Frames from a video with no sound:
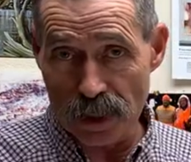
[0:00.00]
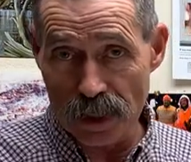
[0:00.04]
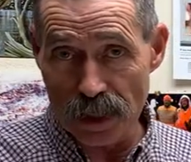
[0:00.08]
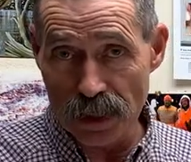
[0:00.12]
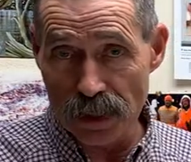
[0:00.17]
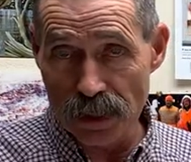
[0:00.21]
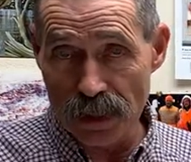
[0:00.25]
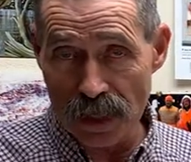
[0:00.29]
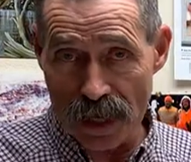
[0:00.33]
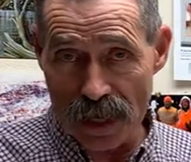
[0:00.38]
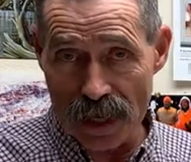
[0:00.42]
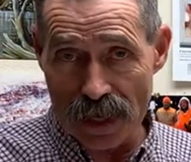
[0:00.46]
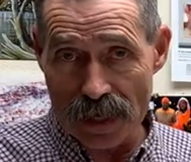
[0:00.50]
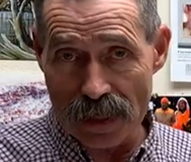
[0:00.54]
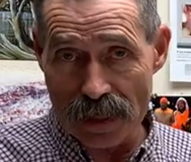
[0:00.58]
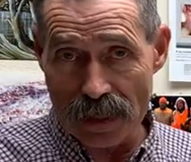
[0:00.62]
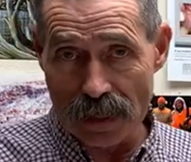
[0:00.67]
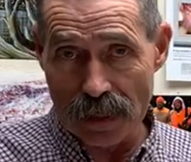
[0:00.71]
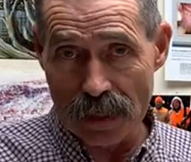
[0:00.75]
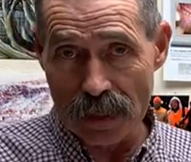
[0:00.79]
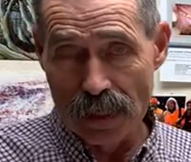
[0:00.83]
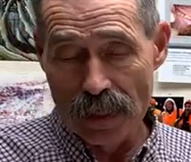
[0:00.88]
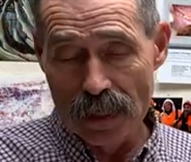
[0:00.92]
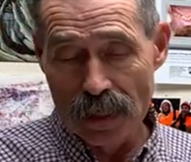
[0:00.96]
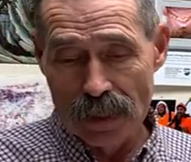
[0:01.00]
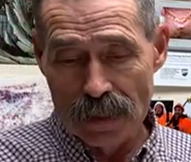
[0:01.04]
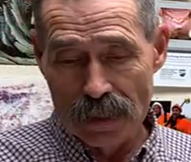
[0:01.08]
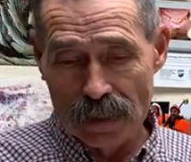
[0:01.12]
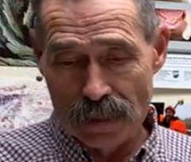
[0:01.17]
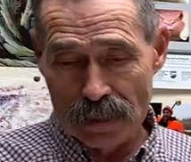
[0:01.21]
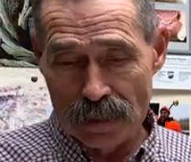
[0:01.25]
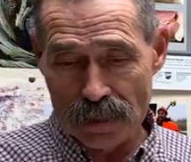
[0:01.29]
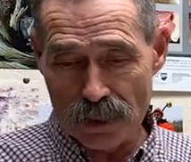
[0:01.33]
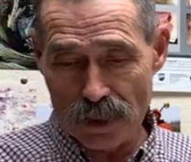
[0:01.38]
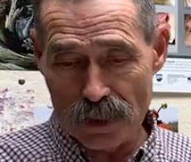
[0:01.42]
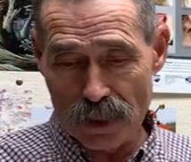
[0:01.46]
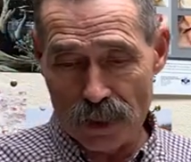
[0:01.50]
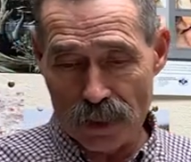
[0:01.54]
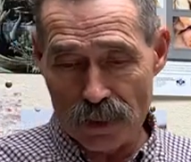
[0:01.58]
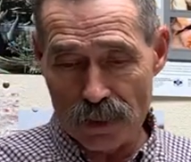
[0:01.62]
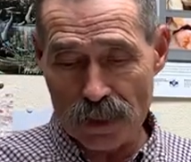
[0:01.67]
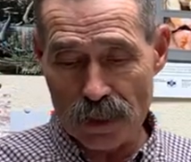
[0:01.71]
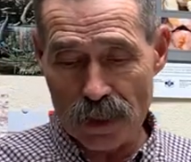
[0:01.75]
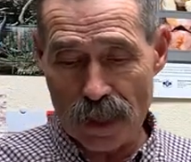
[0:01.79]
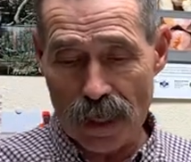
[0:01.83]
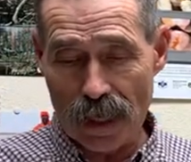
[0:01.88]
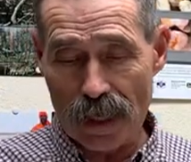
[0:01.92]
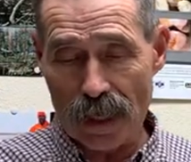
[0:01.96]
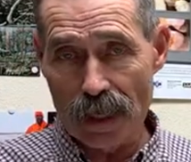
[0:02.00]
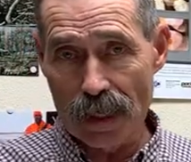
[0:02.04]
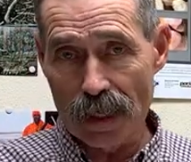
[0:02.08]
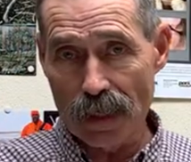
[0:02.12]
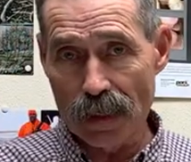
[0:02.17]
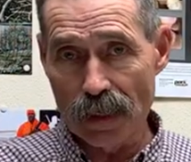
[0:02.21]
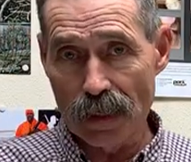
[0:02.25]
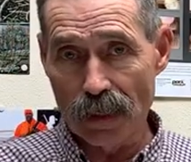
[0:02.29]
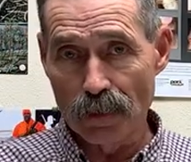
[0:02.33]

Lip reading: a day. This is a